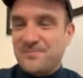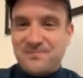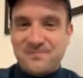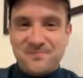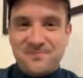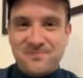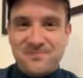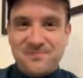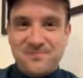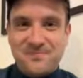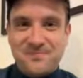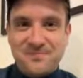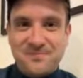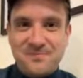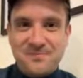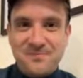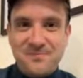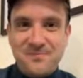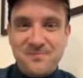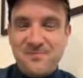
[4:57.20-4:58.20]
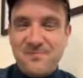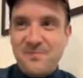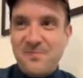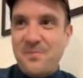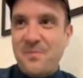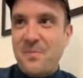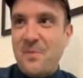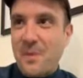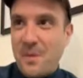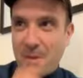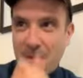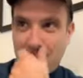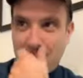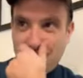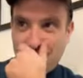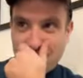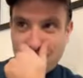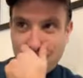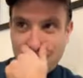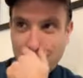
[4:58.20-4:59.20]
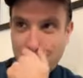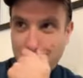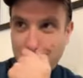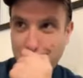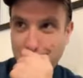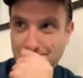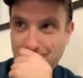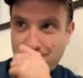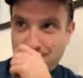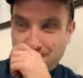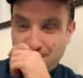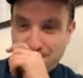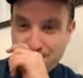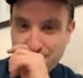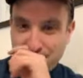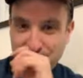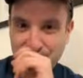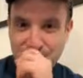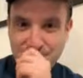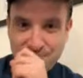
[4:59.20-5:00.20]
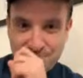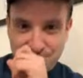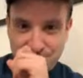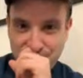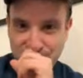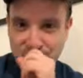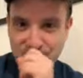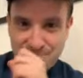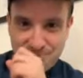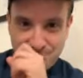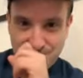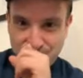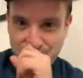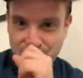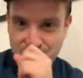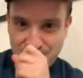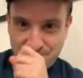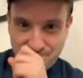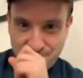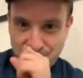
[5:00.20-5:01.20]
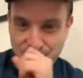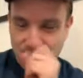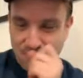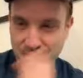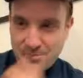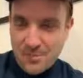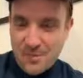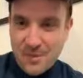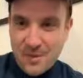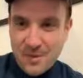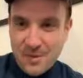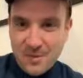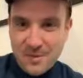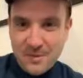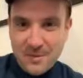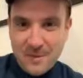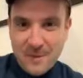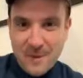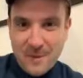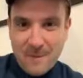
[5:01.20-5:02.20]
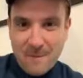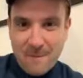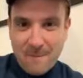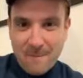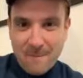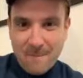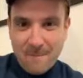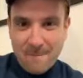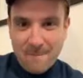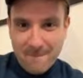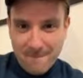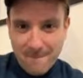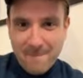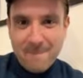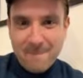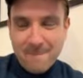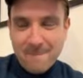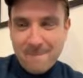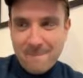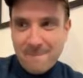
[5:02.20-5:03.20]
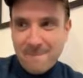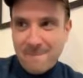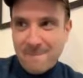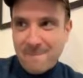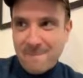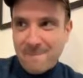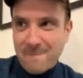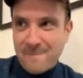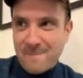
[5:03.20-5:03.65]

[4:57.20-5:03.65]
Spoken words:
Yeah. It must be. So you hear when you're backstage. Do you hear